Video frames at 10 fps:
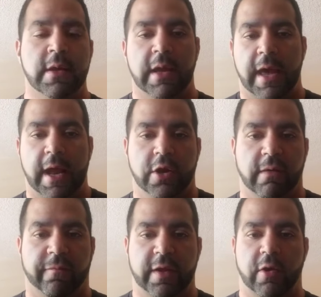and I
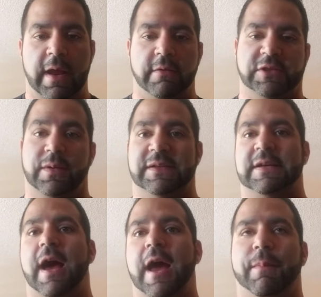couldn't figure it out. So as a
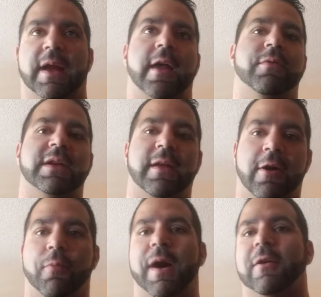guy, I'm like, I don't need
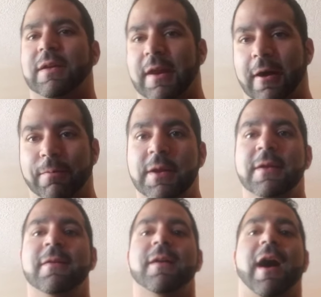help. I don't need help.
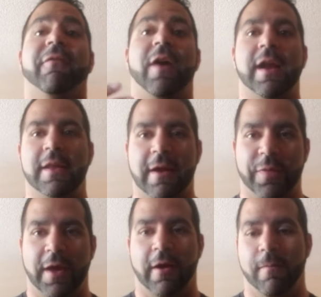I finally got
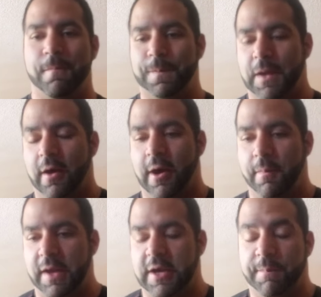the help.
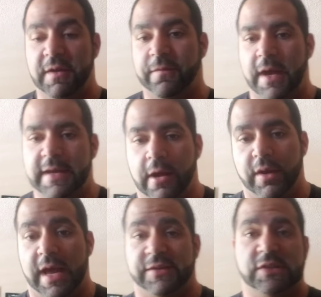Um, and come to find out,
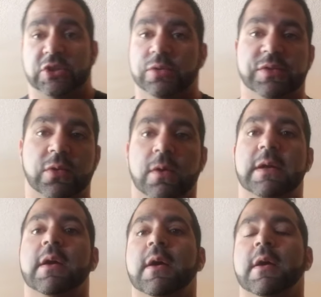guys, this is a true
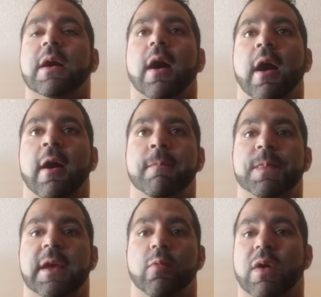story. Um,
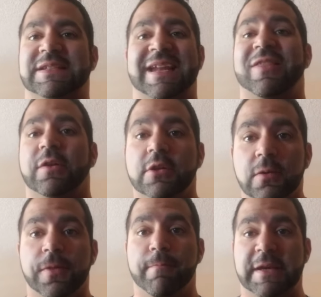it wasn't anything to do
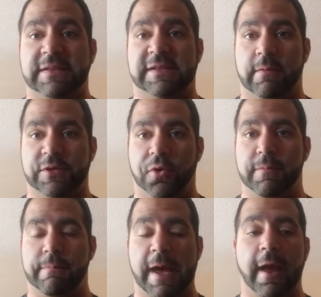with the business that was holding
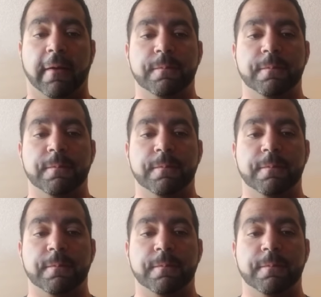me back.